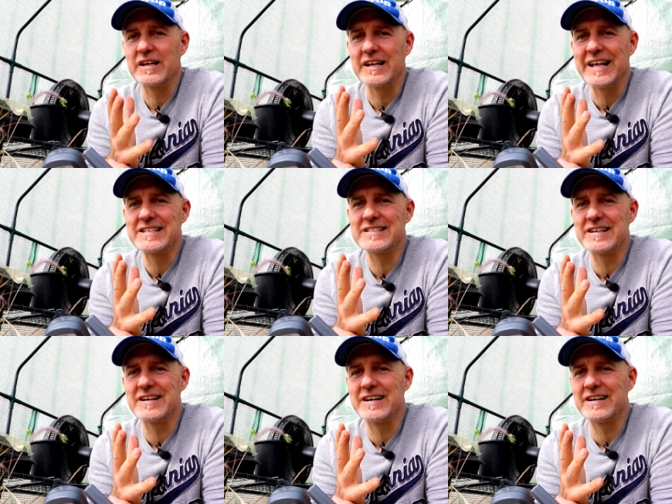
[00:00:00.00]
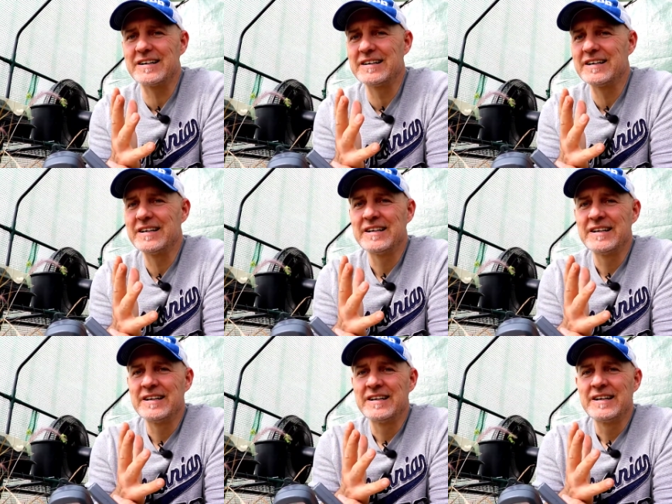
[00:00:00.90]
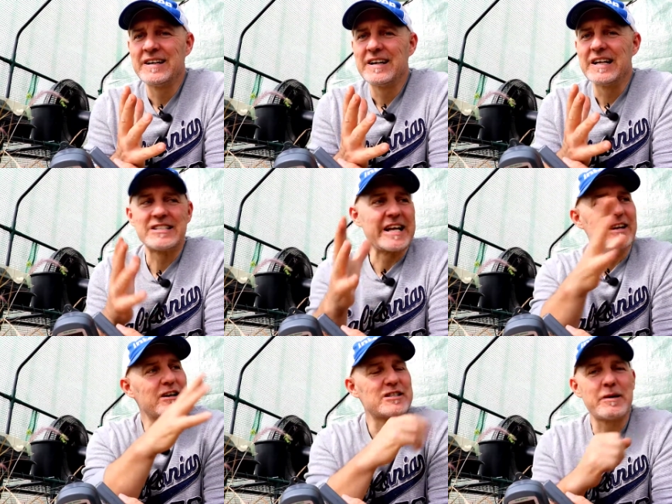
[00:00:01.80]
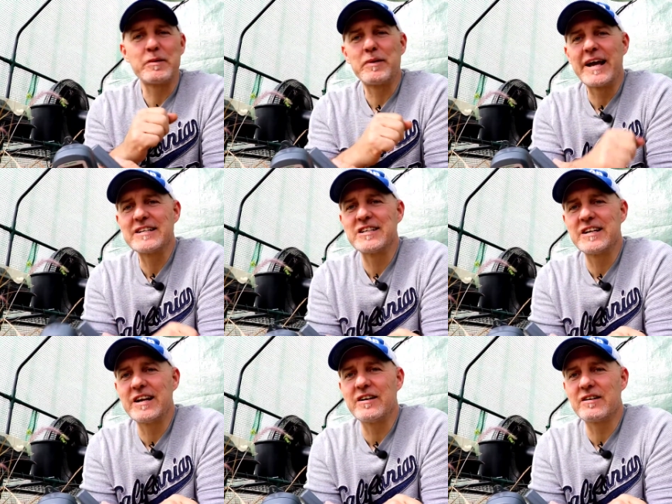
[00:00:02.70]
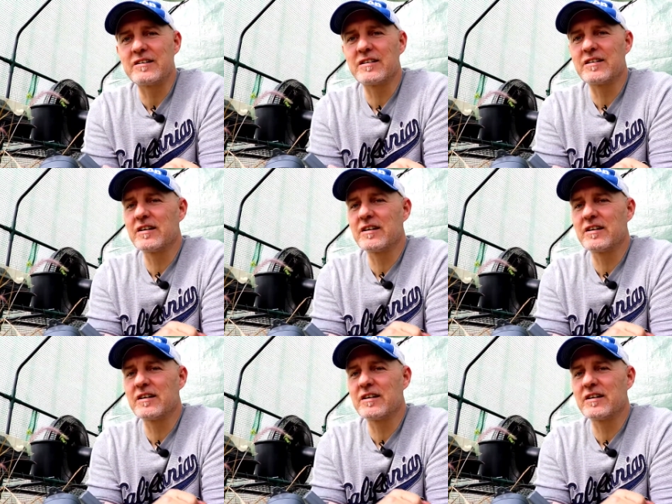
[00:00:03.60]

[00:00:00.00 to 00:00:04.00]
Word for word: let's uh, let's take a look at some of the plants in here.